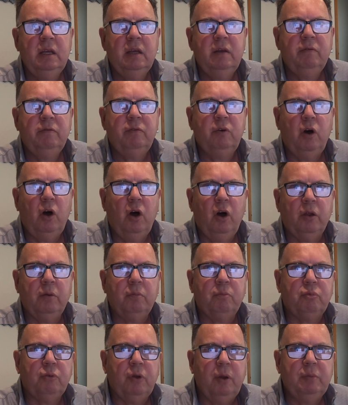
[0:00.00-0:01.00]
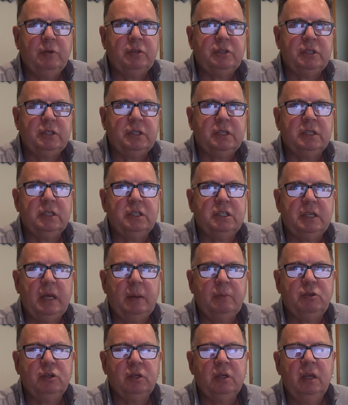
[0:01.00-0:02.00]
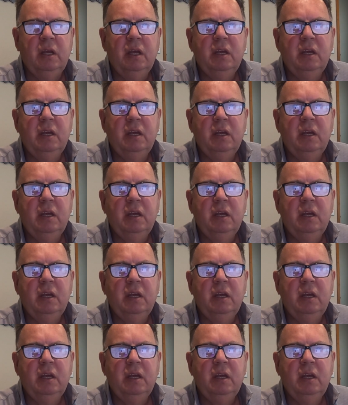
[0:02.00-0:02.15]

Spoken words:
for on-premises consumption.